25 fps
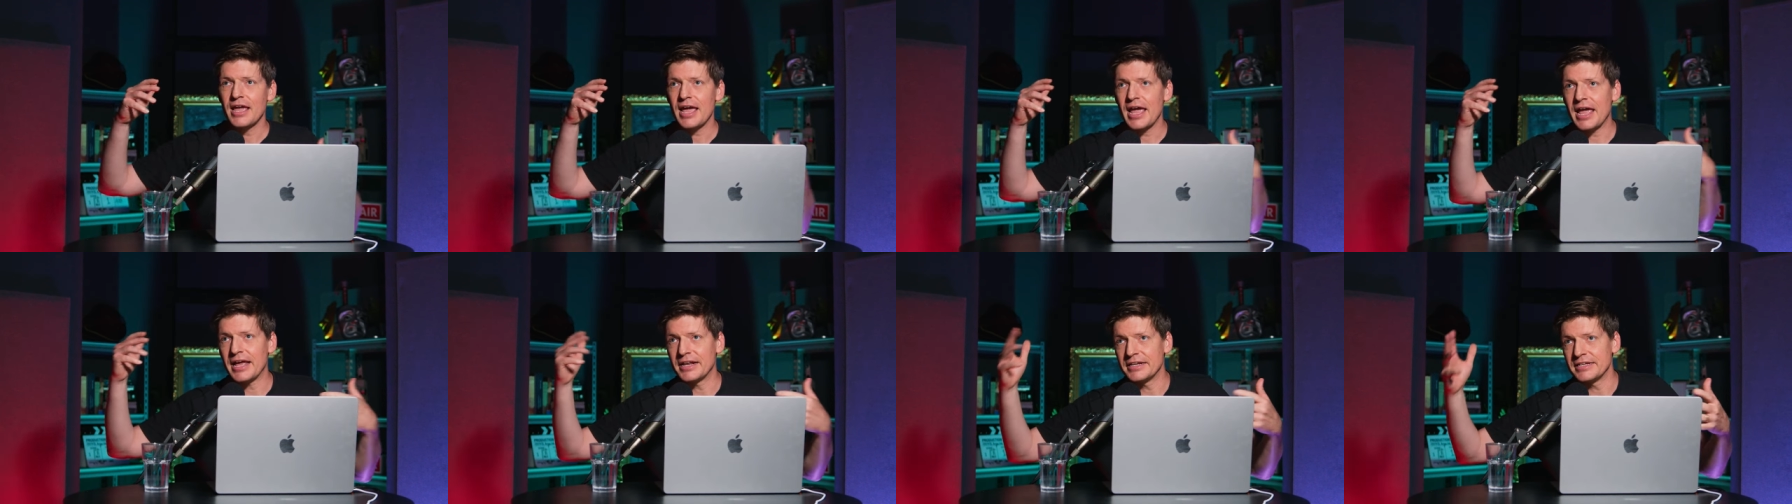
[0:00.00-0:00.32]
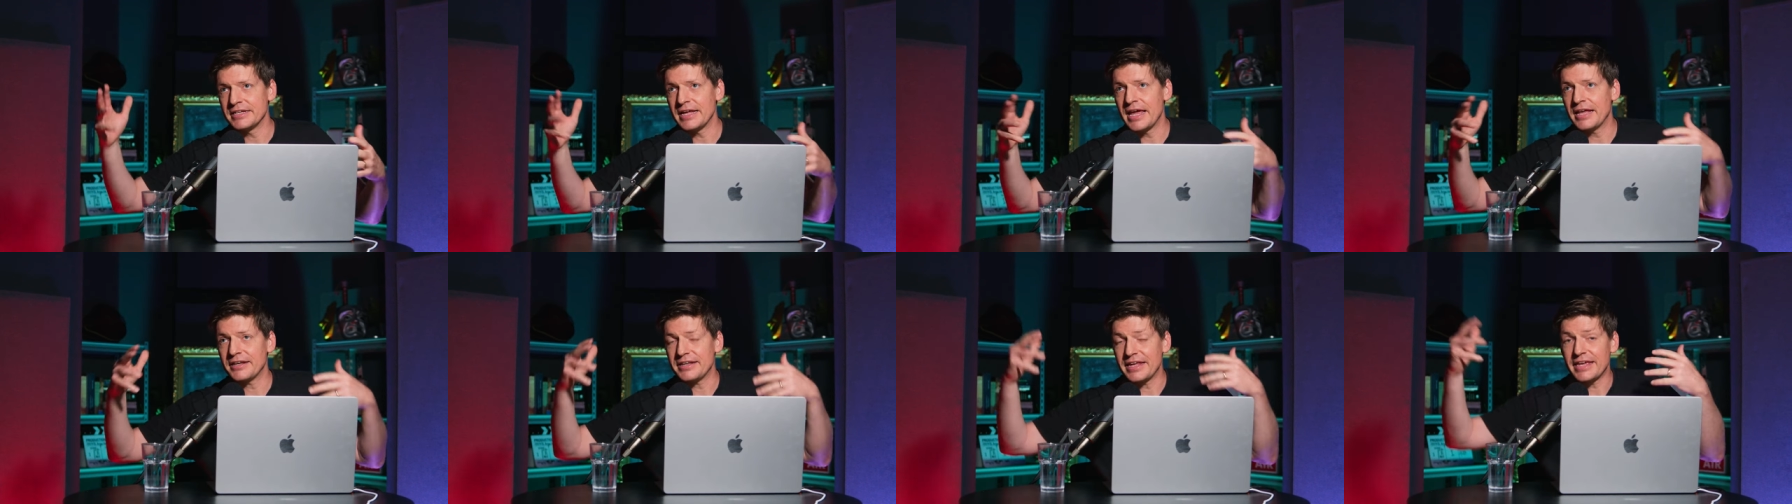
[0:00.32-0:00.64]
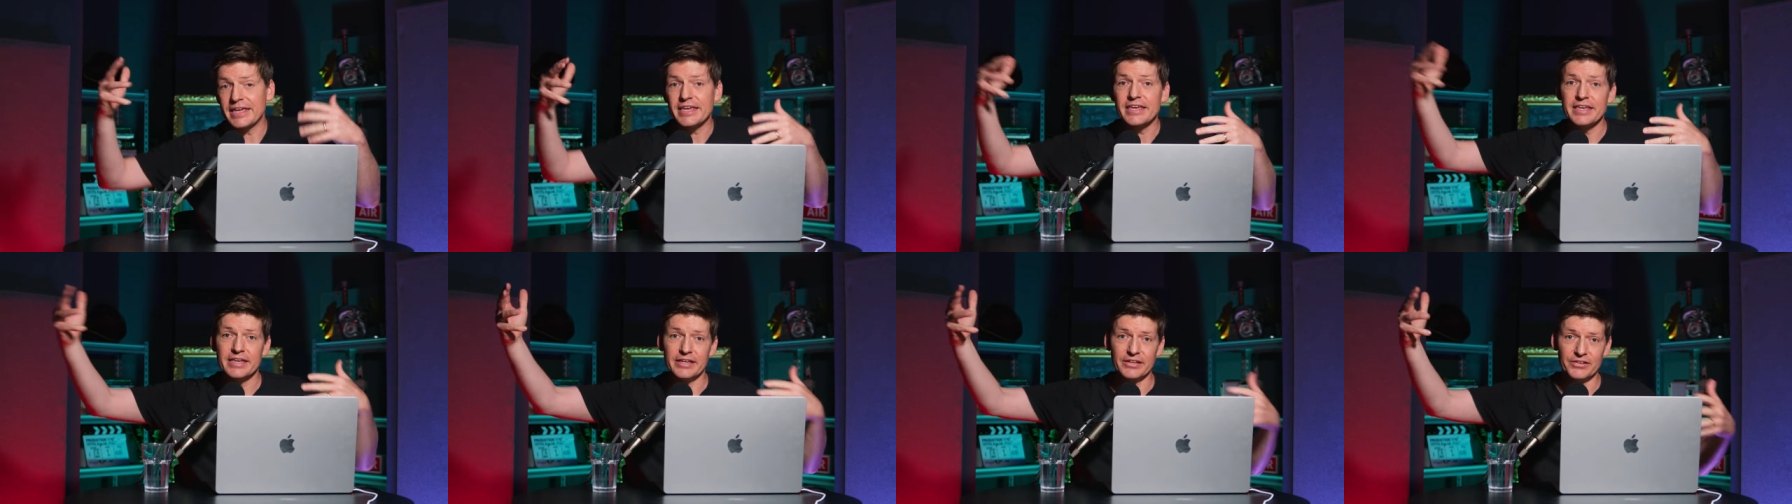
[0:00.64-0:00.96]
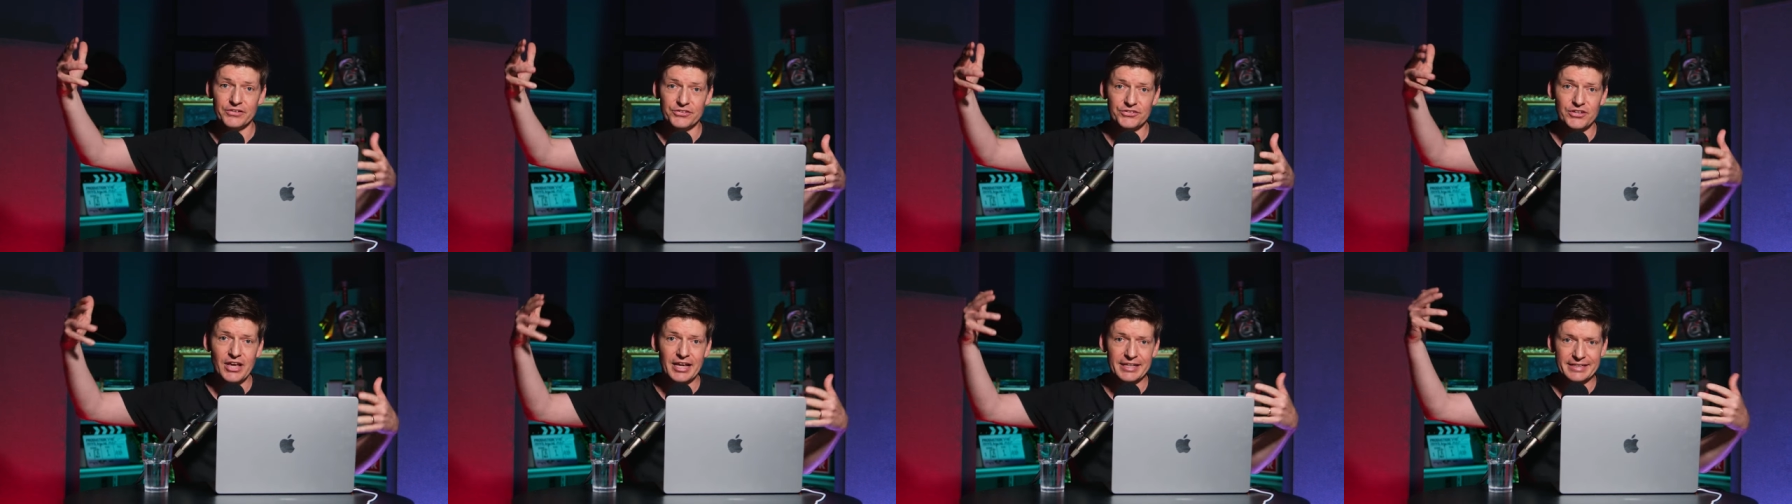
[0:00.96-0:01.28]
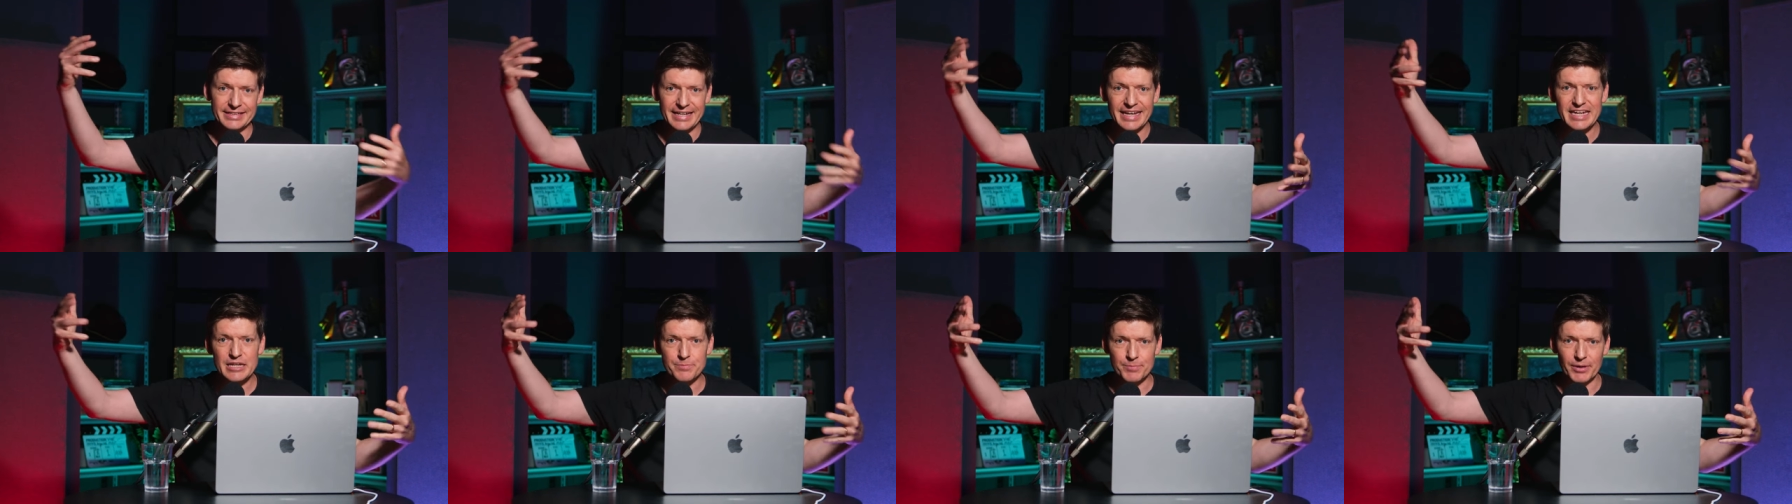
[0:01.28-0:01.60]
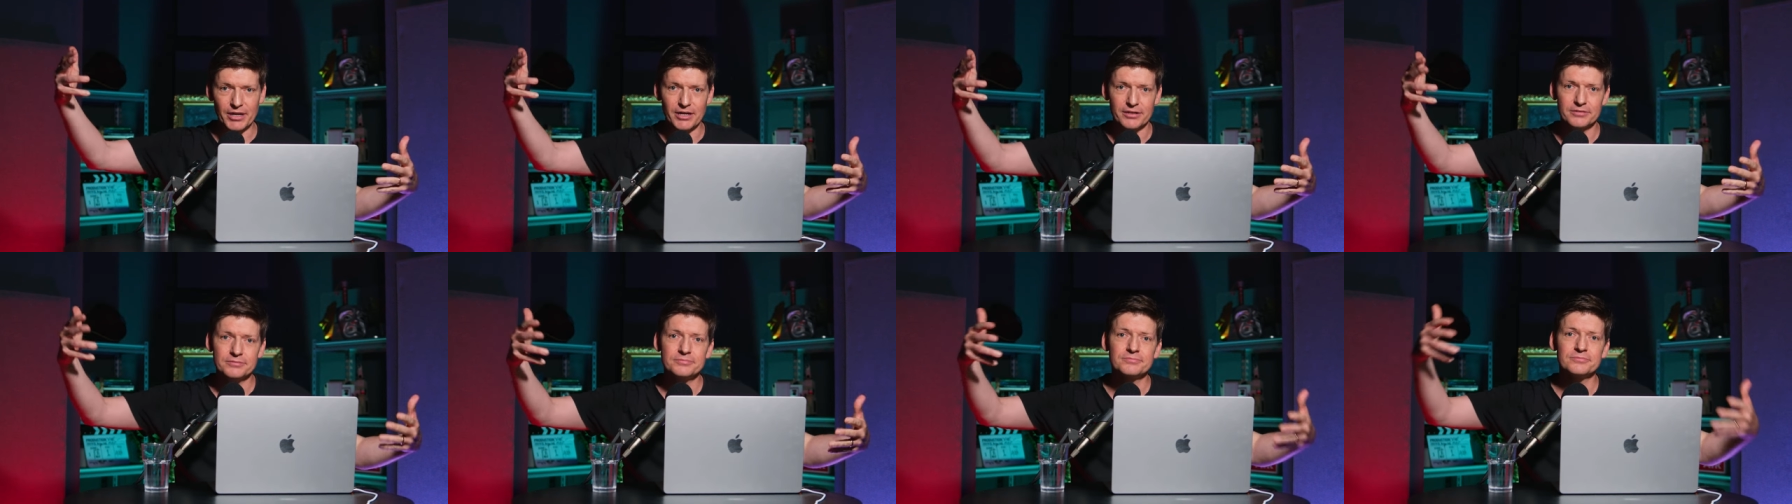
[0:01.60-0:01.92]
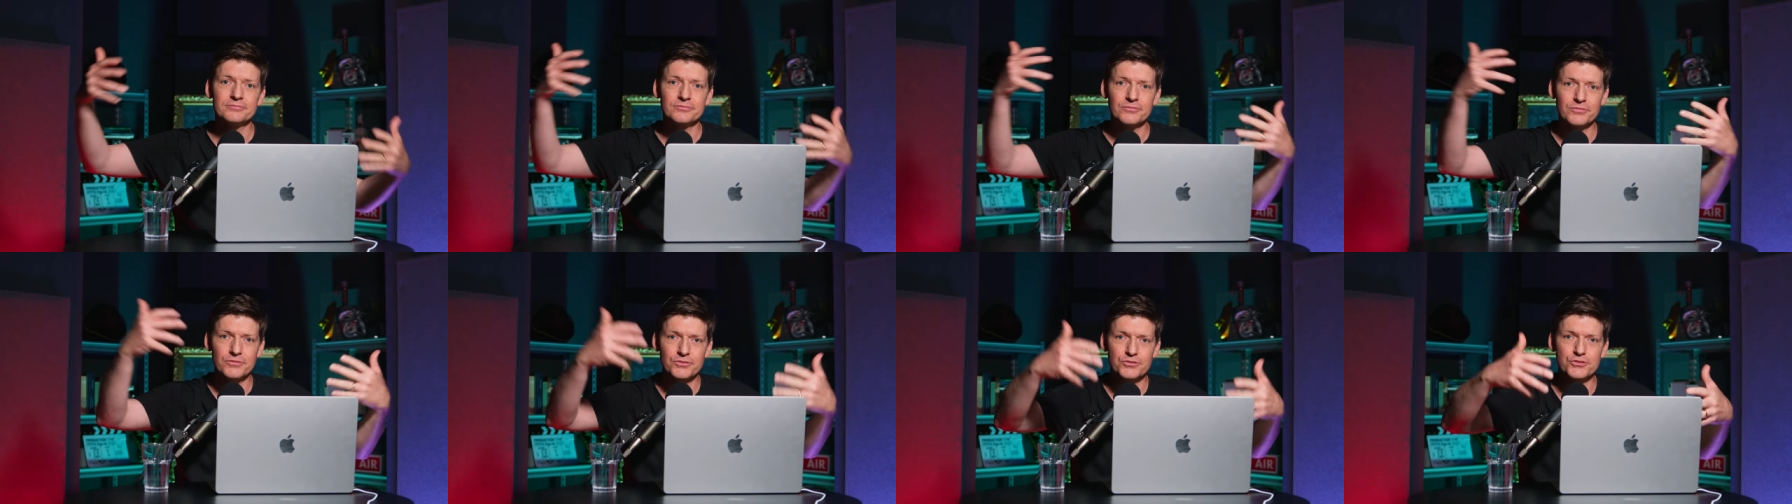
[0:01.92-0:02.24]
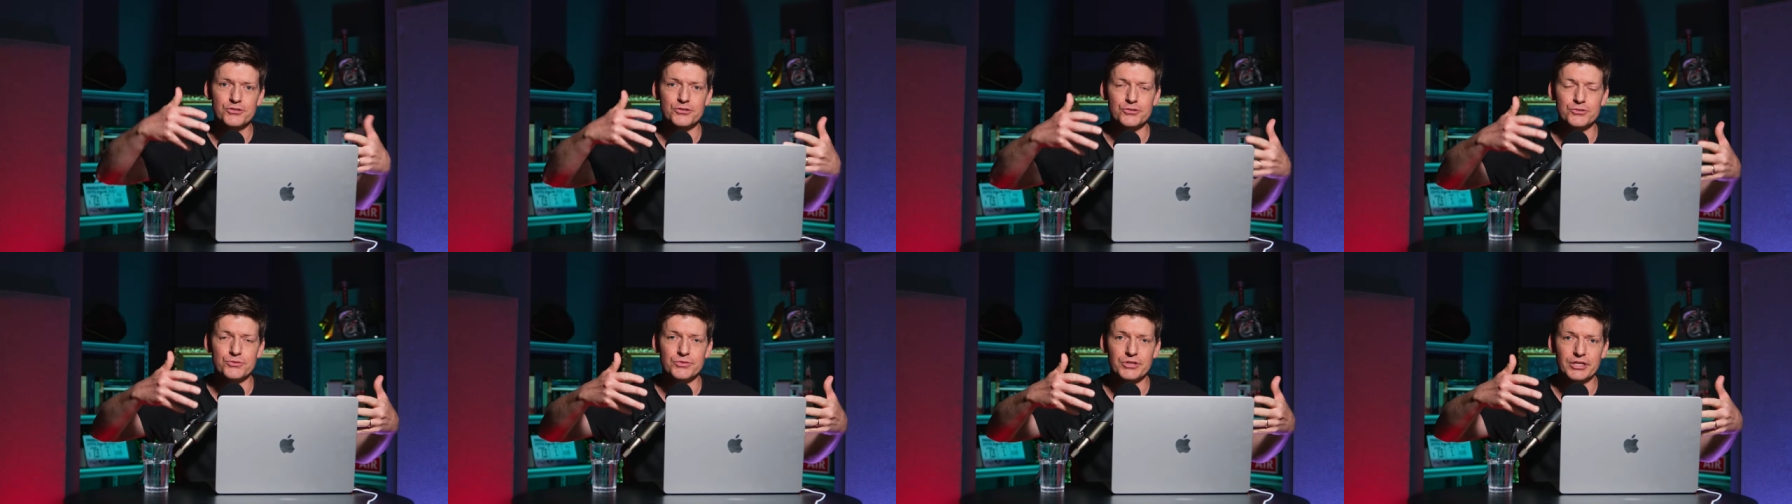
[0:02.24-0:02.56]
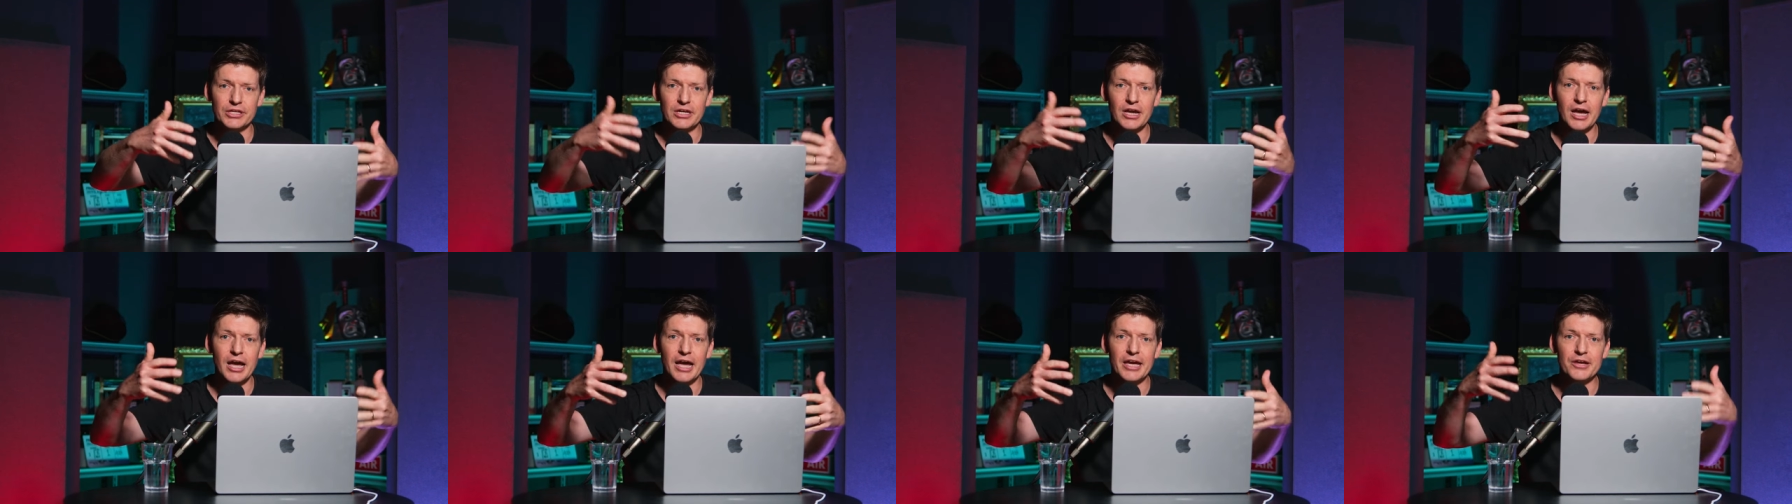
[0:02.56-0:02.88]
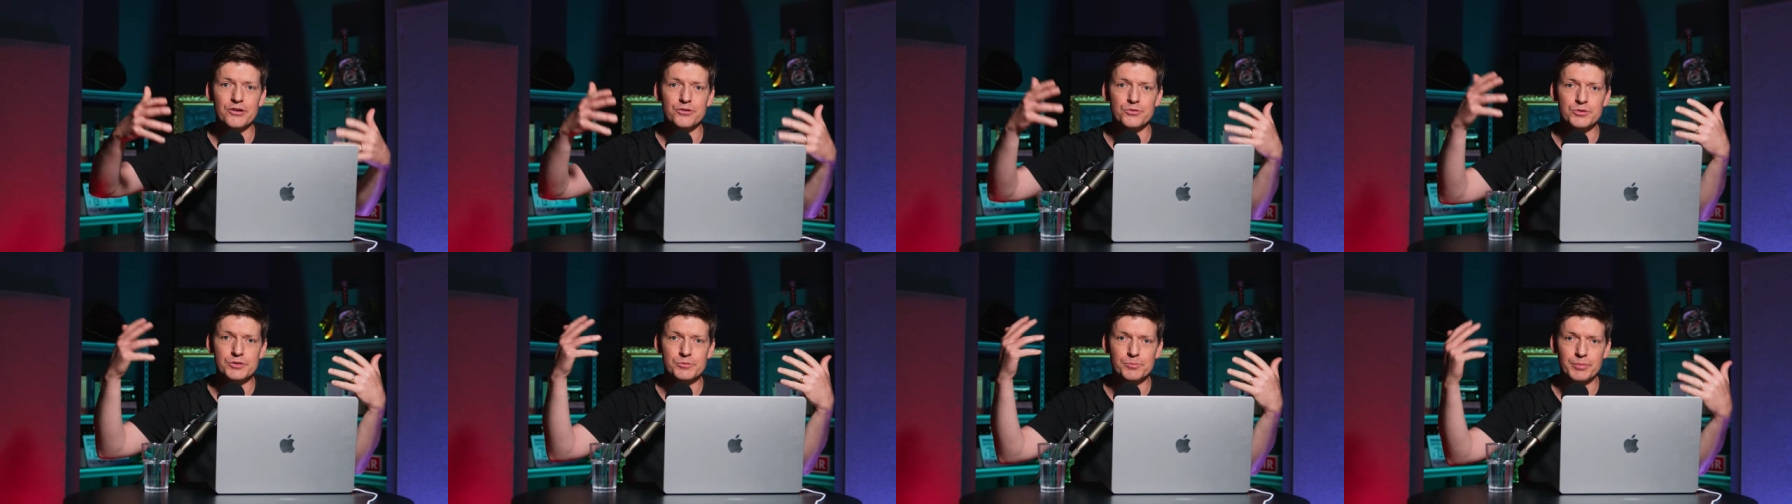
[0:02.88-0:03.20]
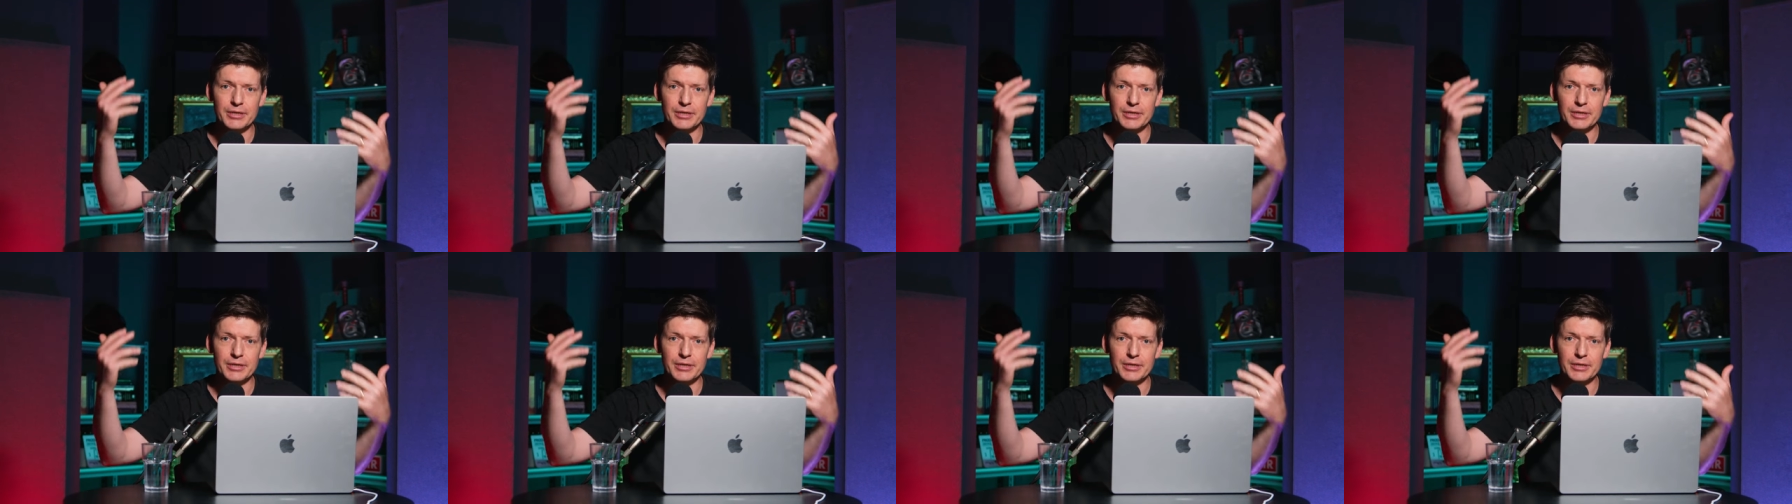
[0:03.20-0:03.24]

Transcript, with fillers: and yet he is a neighbor to the guy who is